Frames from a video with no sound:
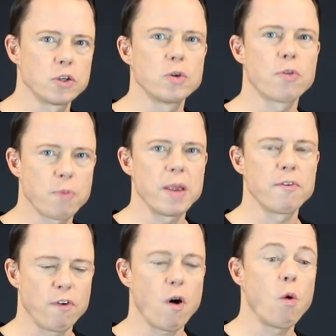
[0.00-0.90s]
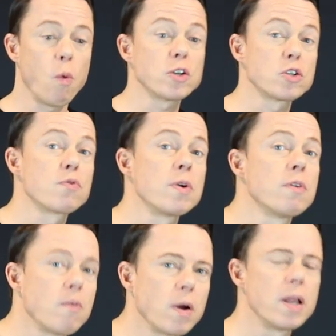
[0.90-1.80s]
2, 3, 4, 1, 2, 3,
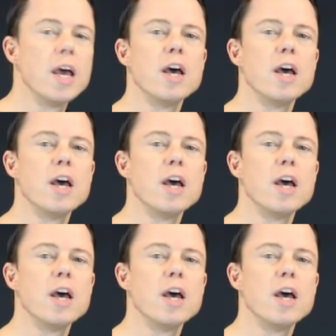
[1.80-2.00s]
4, 1.